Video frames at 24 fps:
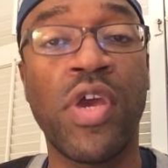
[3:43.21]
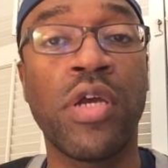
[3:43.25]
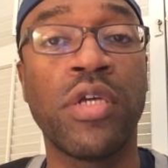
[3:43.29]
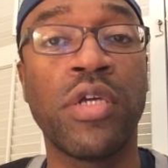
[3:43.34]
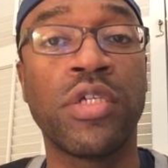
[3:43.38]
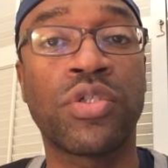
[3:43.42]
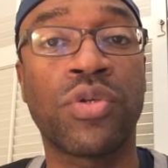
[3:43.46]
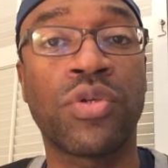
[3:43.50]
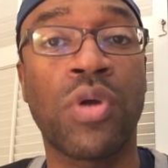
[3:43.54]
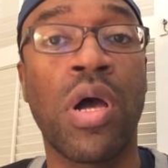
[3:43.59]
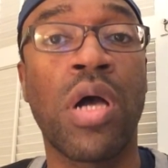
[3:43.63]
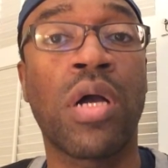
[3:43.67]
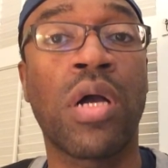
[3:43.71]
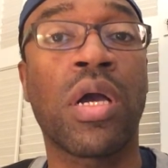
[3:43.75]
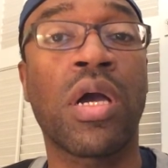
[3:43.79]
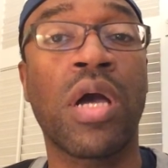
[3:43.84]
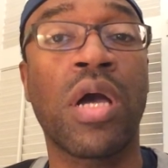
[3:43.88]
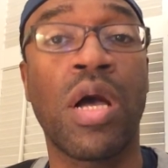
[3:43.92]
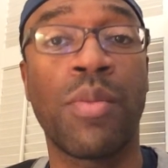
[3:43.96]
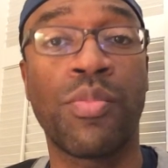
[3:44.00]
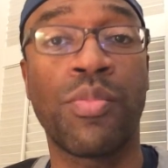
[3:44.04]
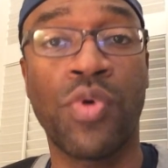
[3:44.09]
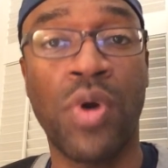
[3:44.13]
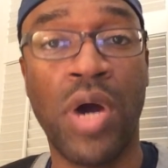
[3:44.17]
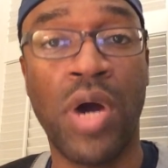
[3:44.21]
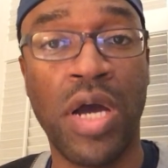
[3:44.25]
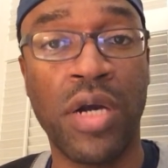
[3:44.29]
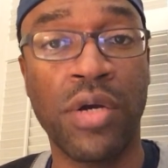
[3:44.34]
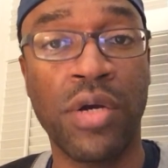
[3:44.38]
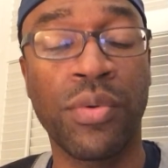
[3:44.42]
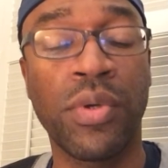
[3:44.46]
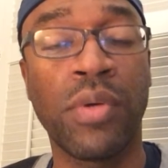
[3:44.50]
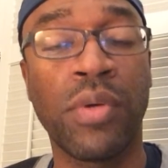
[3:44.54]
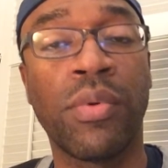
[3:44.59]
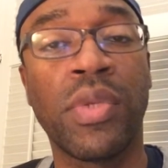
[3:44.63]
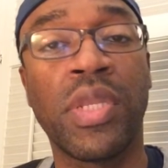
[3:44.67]
very strong
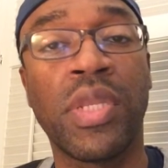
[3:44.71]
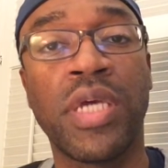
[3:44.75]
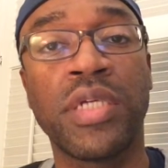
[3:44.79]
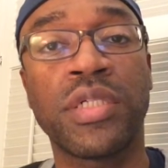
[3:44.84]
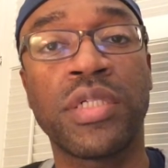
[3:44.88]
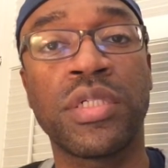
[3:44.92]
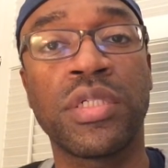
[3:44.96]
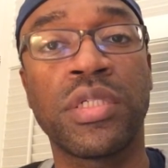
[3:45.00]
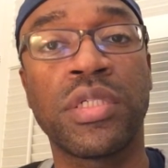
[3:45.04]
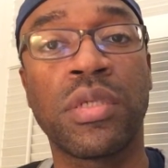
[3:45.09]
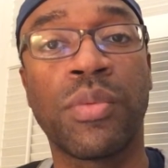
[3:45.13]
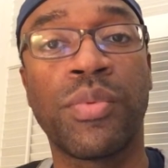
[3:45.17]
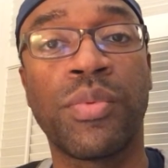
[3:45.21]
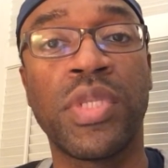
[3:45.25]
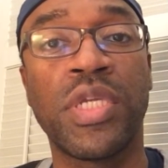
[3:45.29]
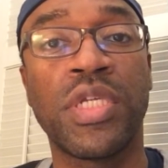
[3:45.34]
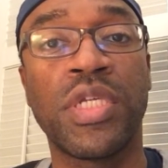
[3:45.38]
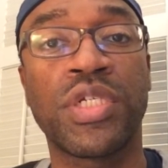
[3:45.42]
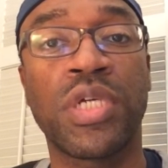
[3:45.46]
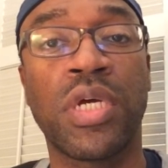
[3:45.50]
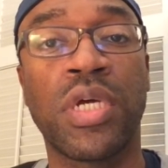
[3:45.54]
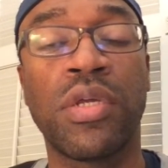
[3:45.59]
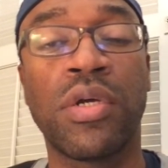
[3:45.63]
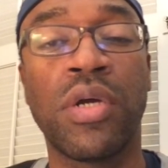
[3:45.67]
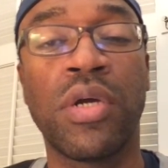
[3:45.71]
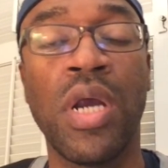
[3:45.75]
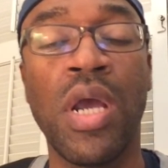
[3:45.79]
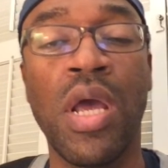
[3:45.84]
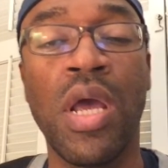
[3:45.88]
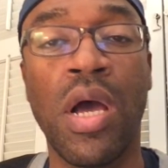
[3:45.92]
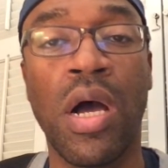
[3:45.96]
camaraderie relationship with each other.